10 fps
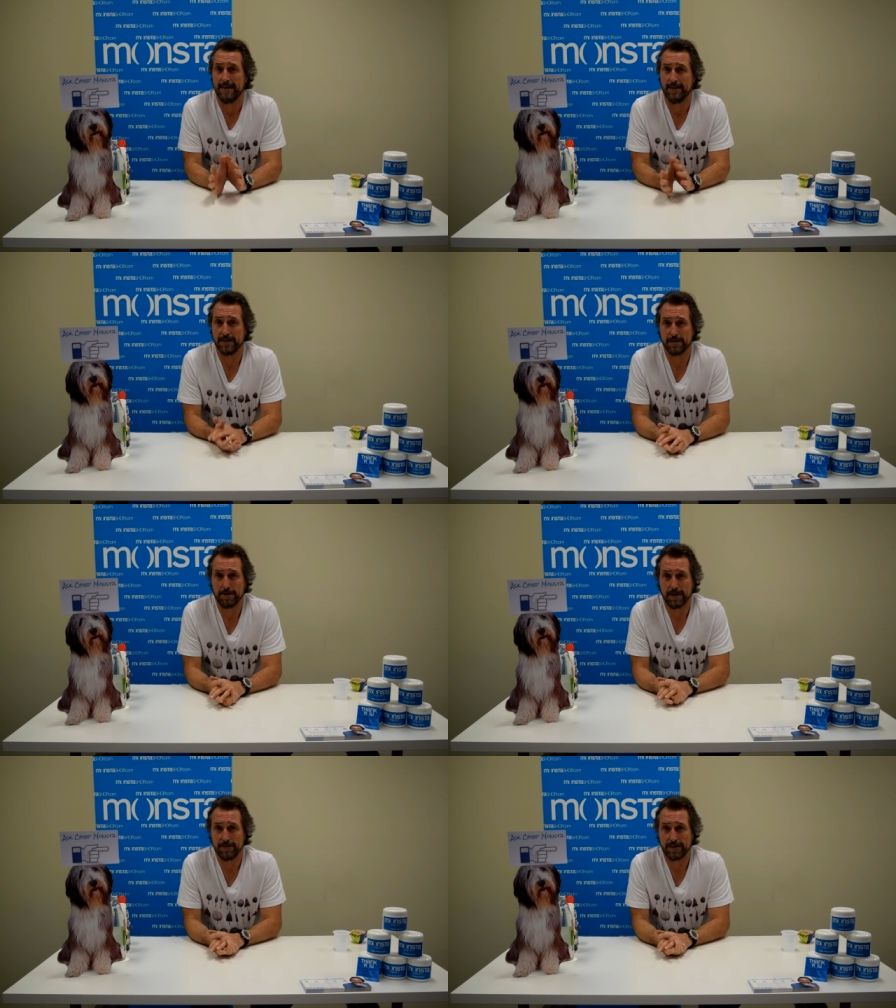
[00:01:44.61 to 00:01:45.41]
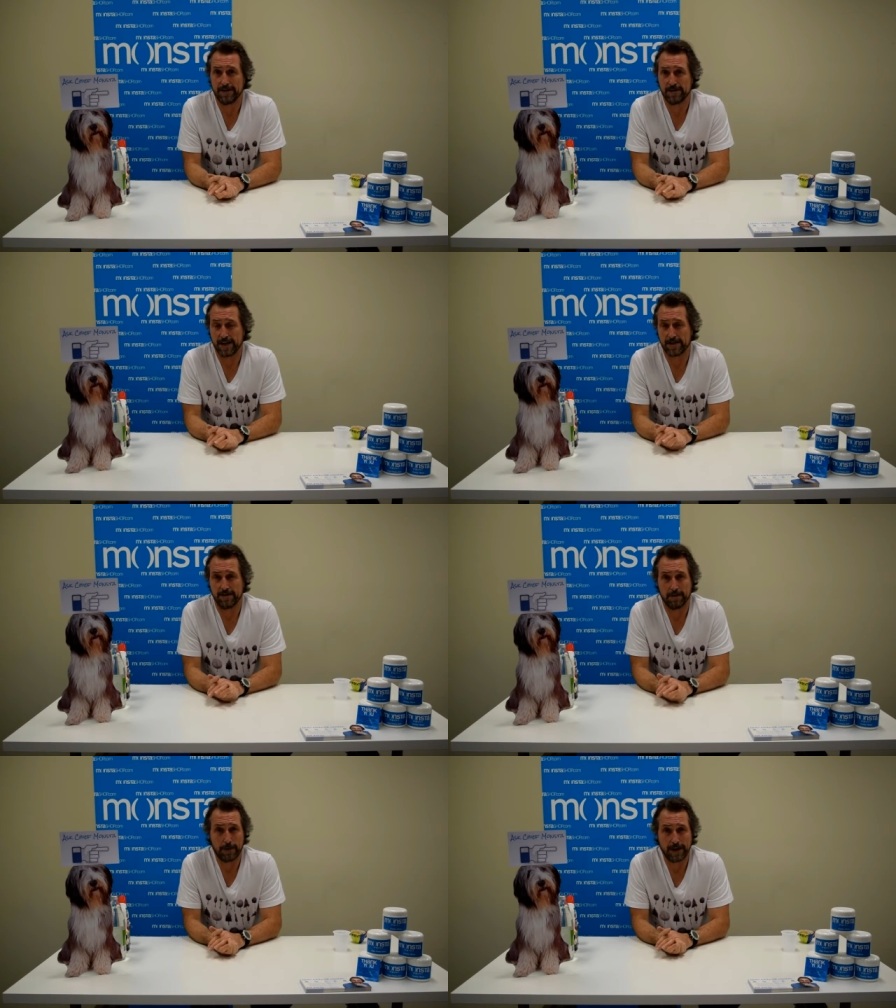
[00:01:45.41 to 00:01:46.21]
There's a bit of conjecture
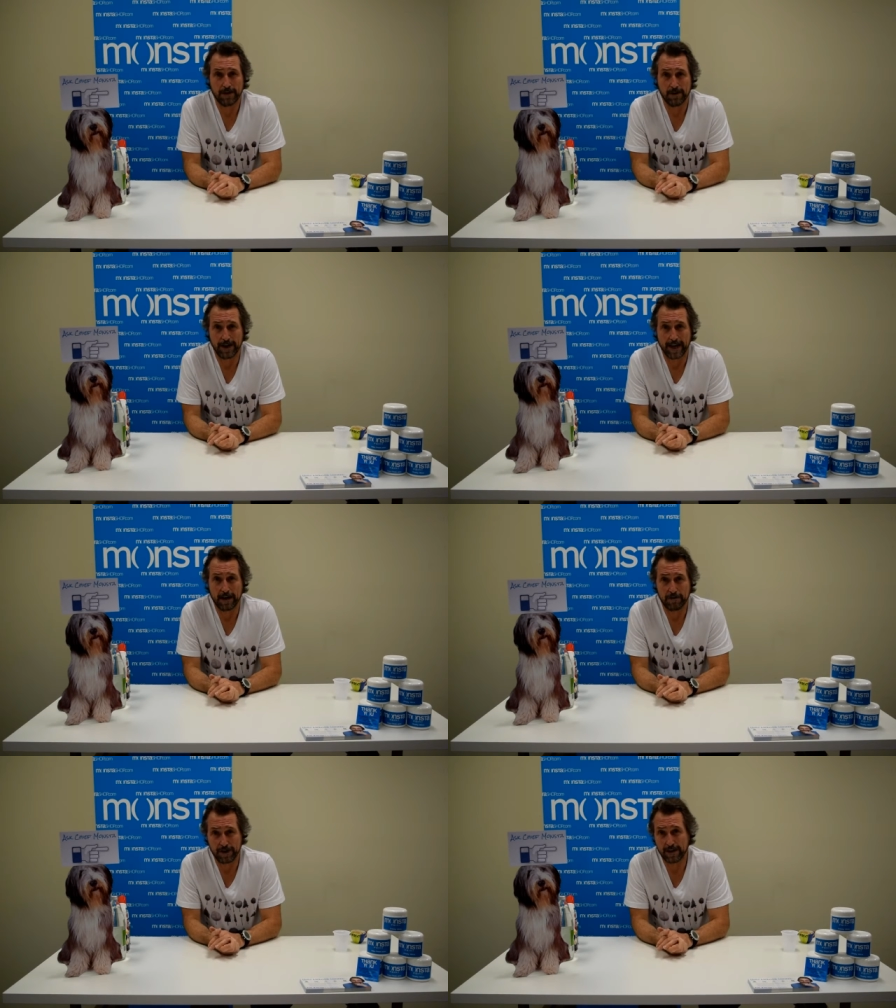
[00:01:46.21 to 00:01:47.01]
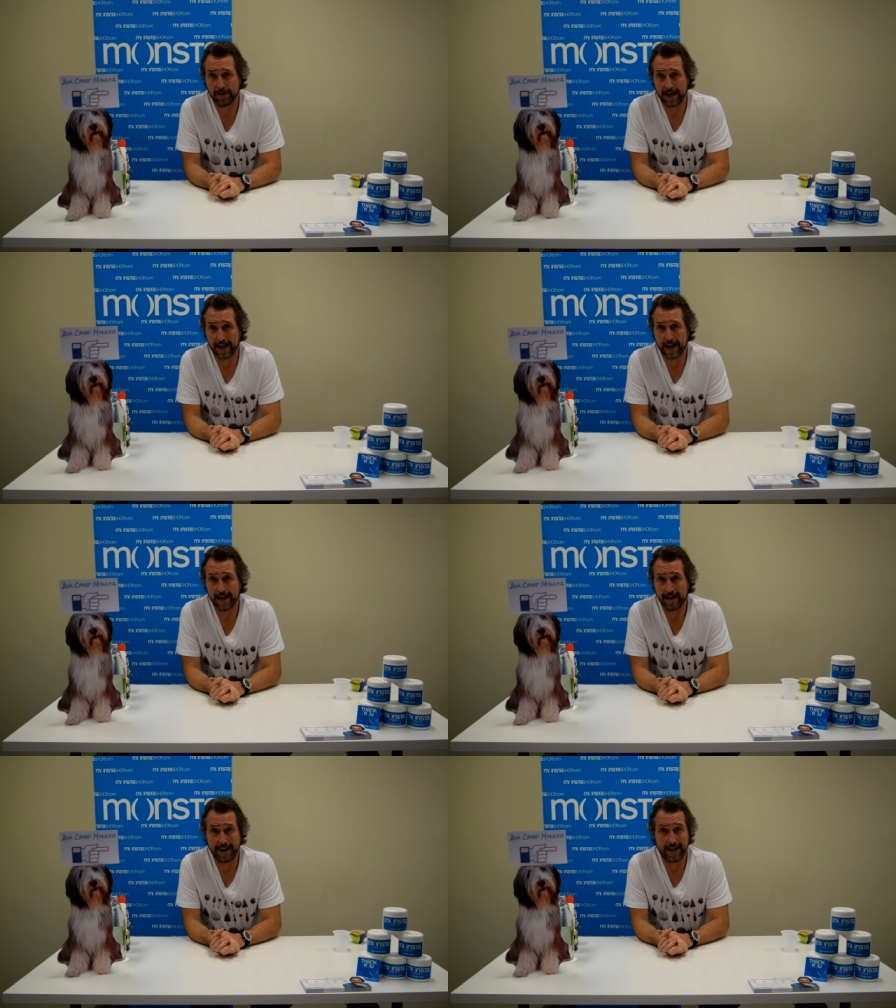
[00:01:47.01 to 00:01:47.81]
and opinion on how effective they
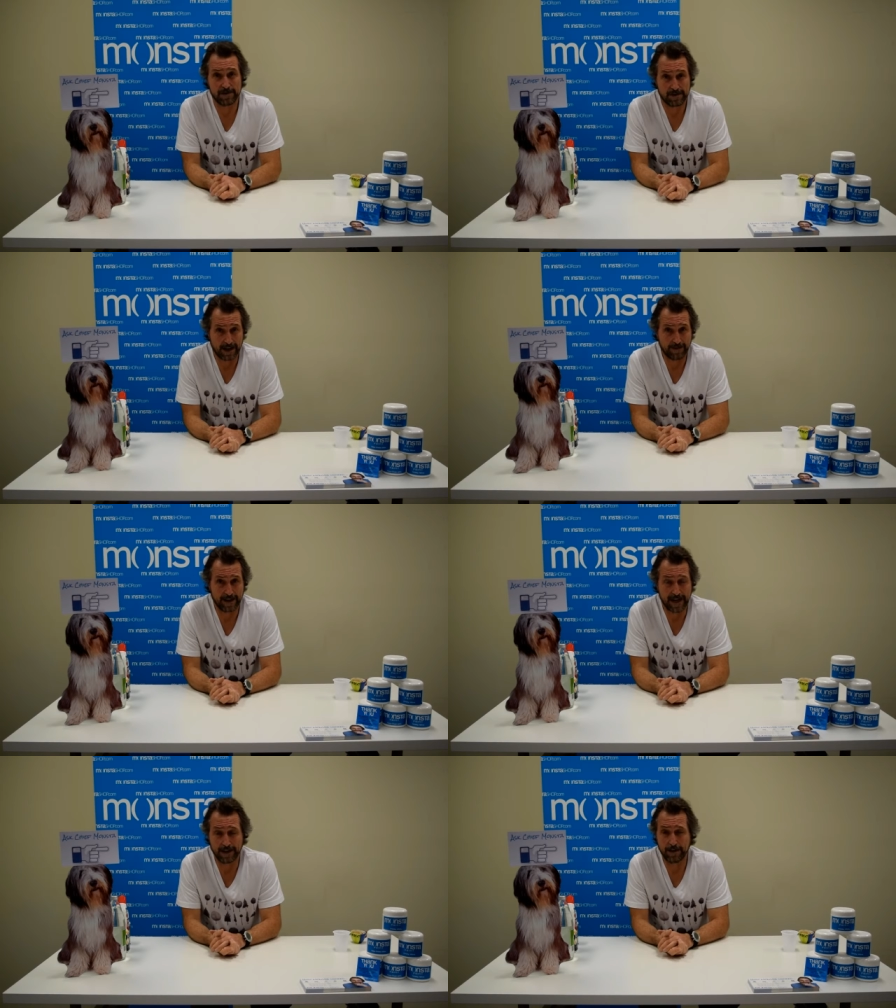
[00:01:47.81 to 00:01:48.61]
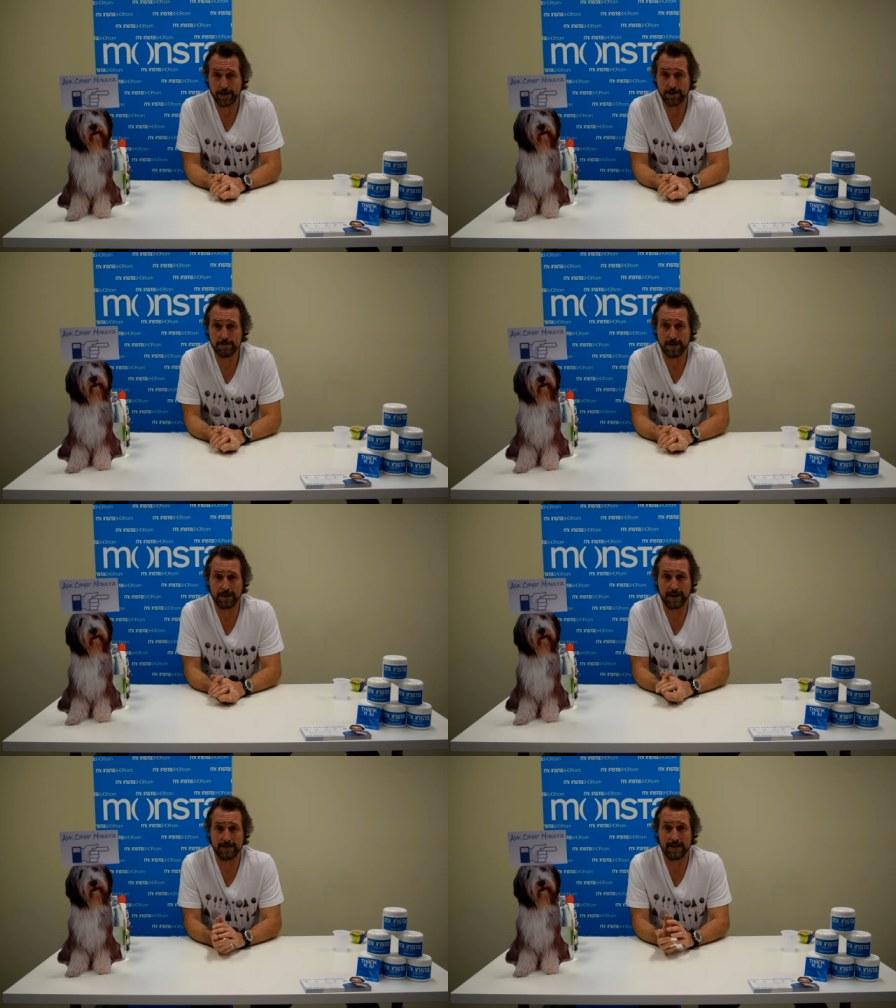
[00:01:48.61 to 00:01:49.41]
are and how safe they are to use, but I'm
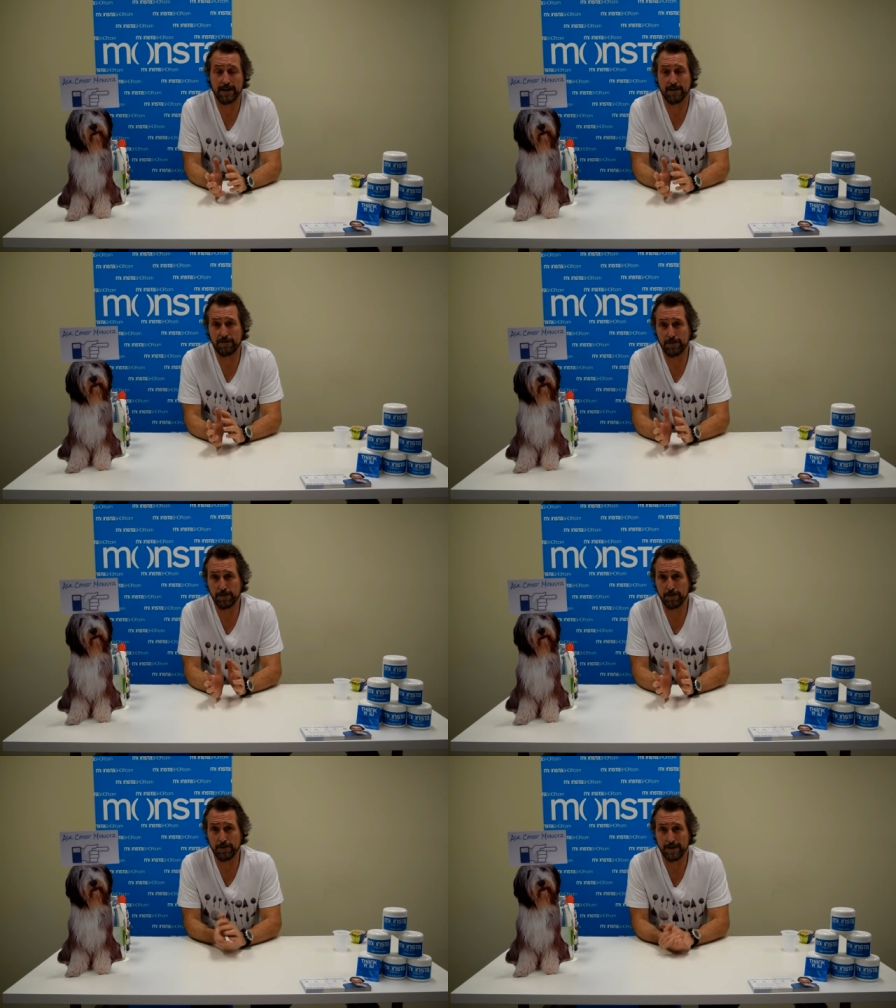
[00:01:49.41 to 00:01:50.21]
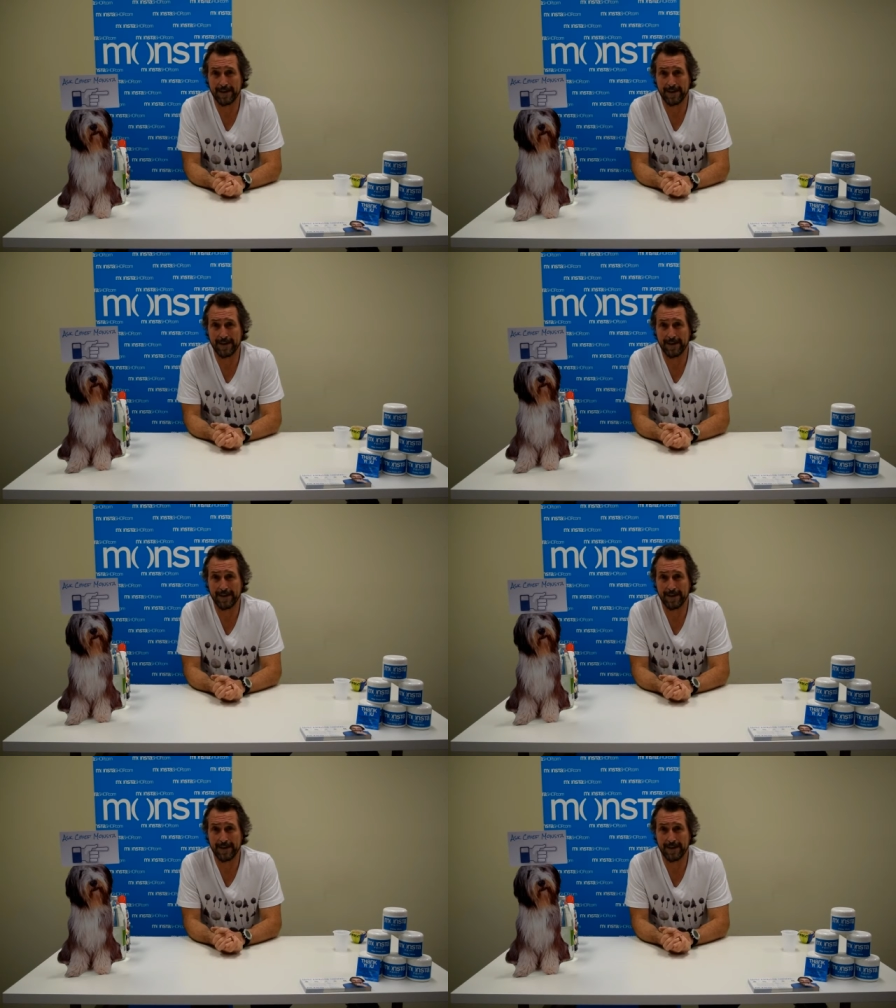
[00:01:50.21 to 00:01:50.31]
going to tell you a few